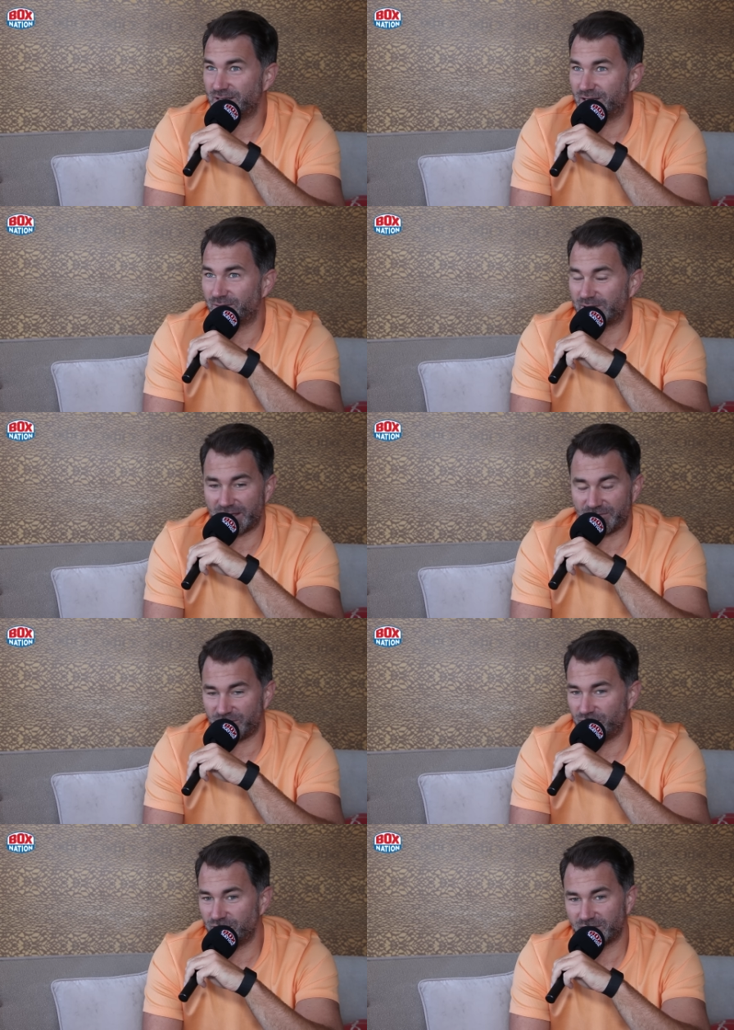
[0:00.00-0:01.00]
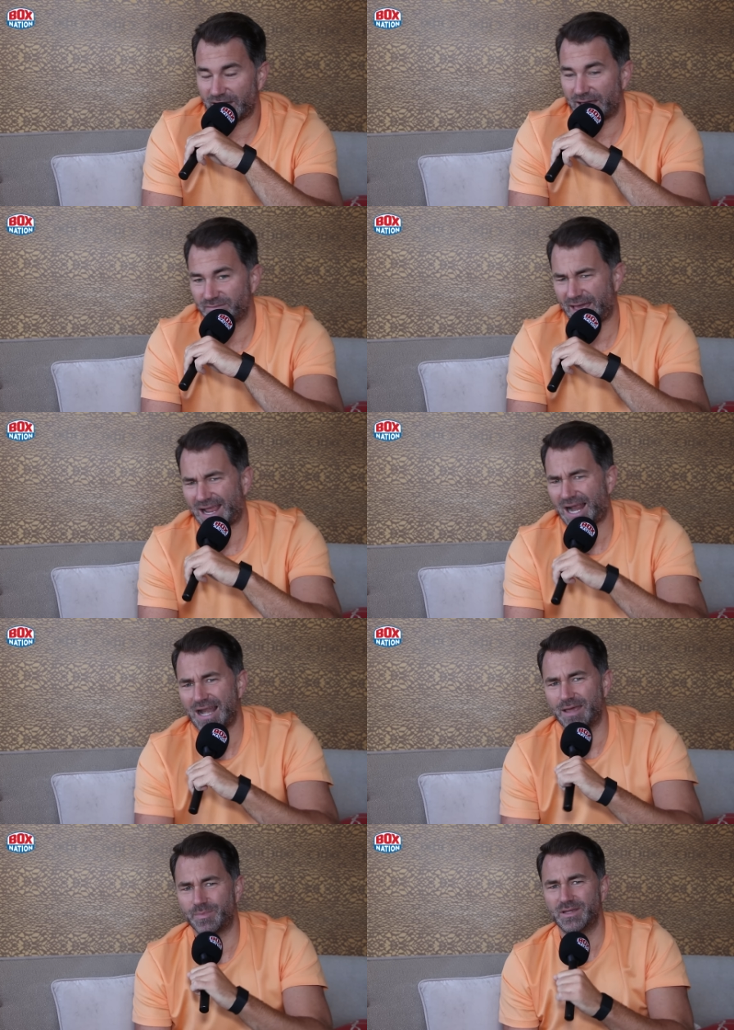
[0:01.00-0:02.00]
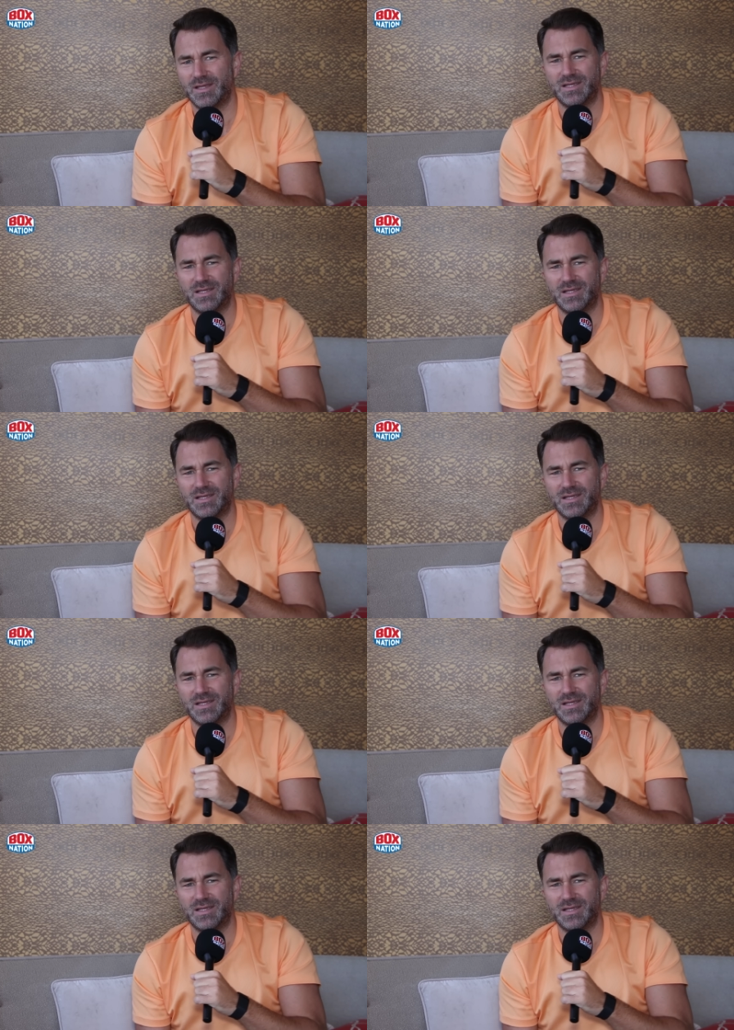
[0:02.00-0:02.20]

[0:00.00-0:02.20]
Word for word: You know, I mean that view, that that clip.